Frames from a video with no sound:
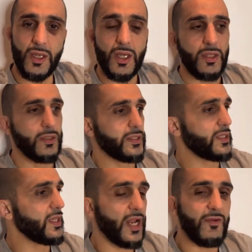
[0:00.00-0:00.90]
They'll see
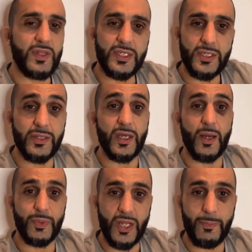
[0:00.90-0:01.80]
that everything's on the
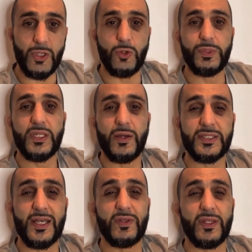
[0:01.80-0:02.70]
up and up. It'll be
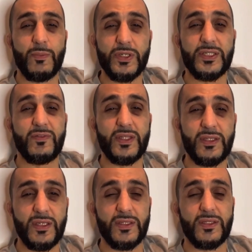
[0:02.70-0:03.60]
number
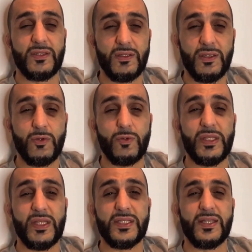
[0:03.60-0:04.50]
17. It will be
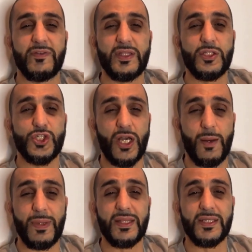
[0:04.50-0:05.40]
the 17th checkup.
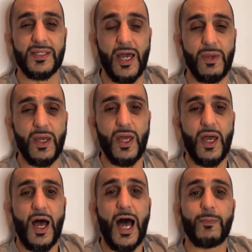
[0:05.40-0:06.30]
But this time,
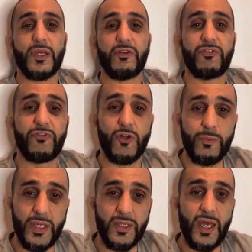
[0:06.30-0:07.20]
I'm going to film
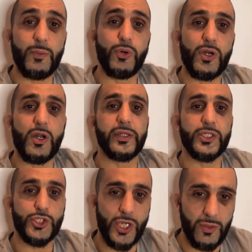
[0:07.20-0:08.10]
it and put it on
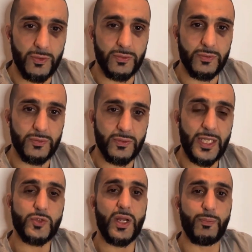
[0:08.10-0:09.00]
this channel.
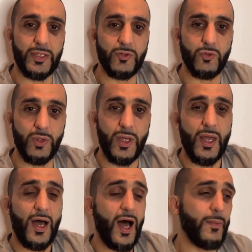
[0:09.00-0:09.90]
That's what I plan to do.
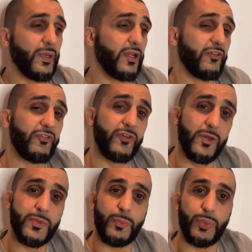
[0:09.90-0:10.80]
I'm going to
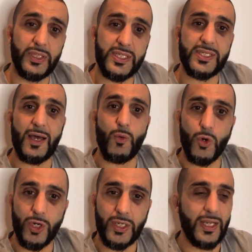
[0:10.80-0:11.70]
film the police at
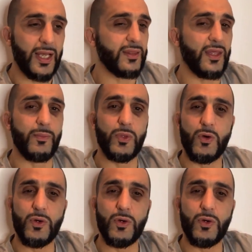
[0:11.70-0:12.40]
work, let them know,